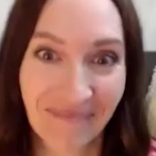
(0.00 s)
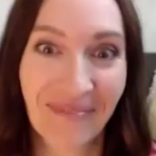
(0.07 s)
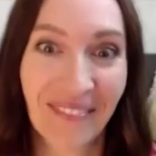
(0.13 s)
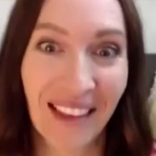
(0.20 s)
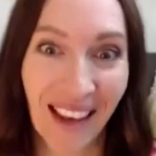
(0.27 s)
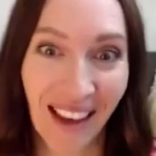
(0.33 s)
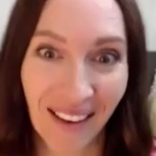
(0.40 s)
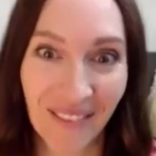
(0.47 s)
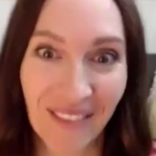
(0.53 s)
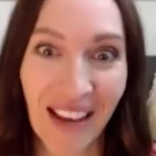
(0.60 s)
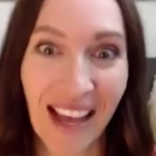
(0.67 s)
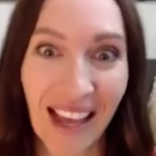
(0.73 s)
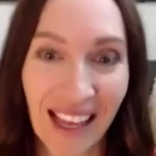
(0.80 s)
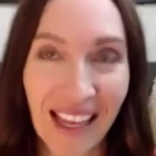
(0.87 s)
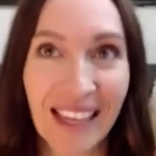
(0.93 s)
Yeah.
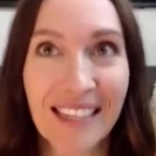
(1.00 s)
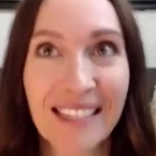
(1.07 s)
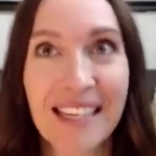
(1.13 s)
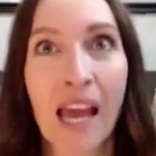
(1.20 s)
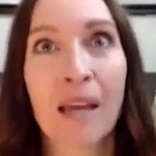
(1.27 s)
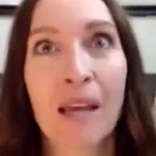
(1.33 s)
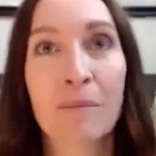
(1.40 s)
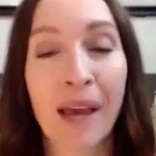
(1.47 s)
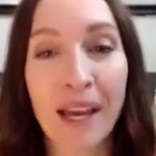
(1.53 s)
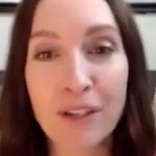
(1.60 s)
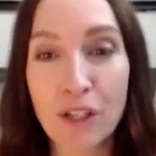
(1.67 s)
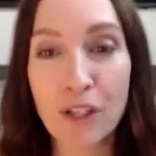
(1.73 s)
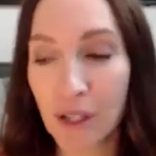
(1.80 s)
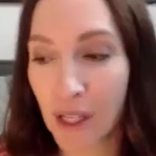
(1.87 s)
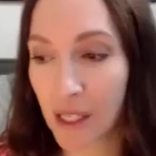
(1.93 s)
And I
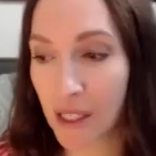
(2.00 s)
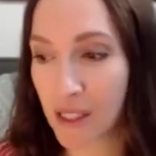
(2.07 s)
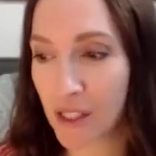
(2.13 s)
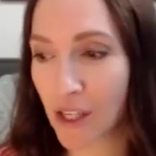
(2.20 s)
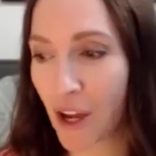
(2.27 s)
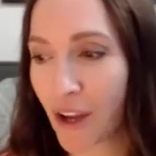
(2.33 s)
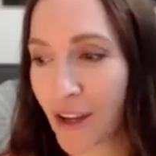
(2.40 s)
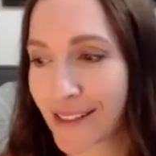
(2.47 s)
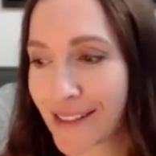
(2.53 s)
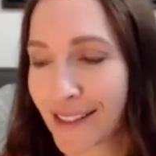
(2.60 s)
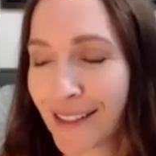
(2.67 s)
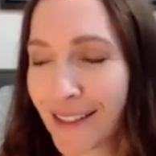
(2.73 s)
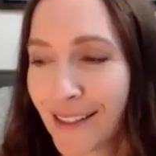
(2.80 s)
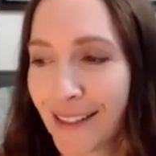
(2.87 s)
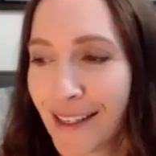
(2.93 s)
imagine that it's not,
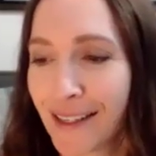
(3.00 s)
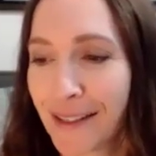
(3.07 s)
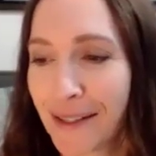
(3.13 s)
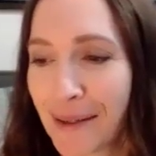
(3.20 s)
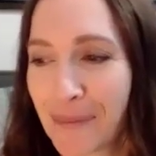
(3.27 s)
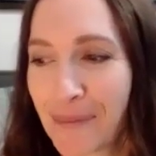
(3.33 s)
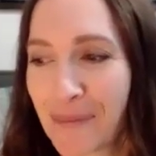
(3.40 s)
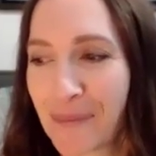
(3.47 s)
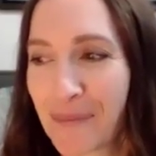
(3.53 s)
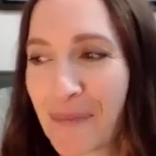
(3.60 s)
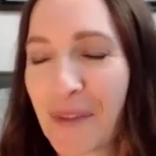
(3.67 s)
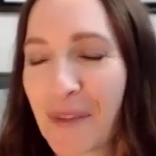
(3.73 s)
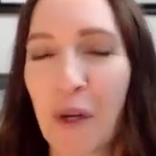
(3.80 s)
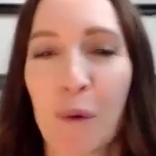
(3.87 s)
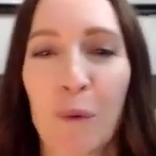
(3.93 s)

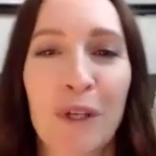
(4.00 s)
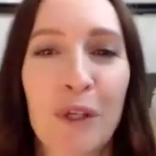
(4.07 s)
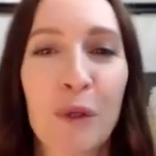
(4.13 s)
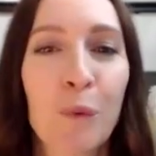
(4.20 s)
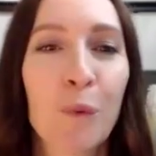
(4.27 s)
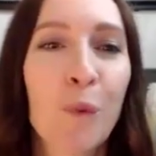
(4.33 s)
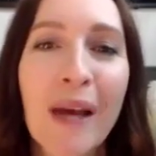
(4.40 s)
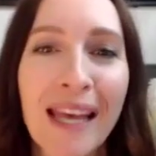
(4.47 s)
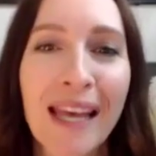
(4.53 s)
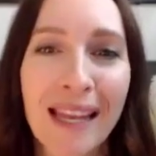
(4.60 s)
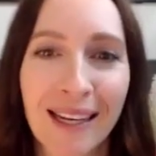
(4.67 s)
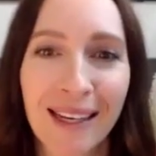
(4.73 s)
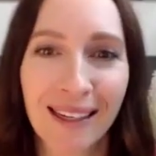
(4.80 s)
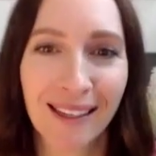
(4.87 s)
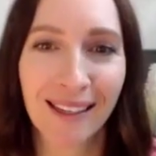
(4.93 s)
when you
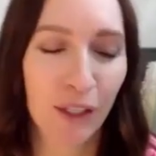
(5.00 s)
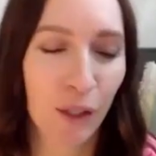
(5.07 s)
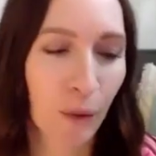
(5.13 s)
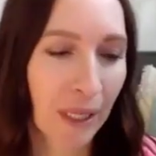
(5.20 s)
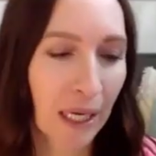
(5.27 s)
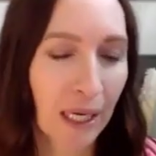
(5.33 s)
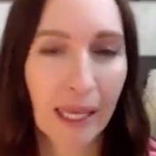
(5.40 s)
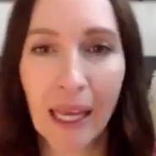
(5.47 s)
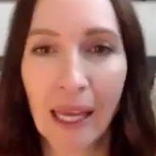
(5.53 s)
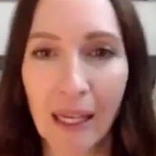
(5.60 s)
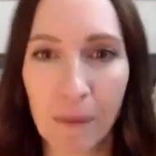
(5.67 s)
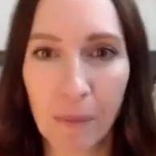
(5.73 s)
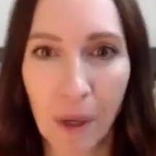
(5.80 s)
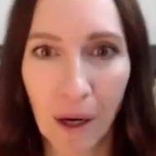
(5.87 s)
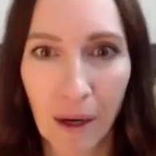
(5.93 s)
win, you don't get a
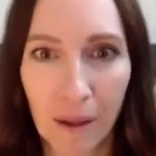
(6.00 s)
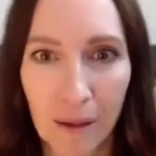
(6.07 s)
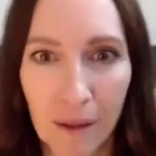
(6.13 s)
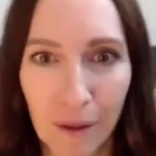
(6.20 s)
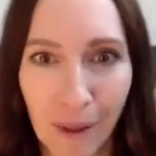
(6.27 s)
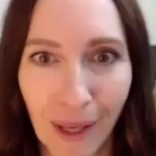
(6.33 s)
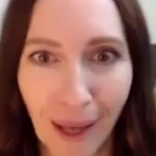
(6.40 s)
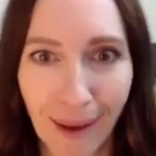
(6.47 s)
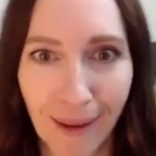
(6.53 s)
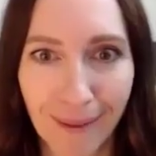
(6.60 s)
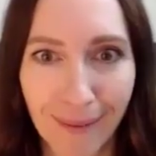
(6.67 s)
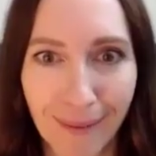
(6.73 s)
candy bar, you get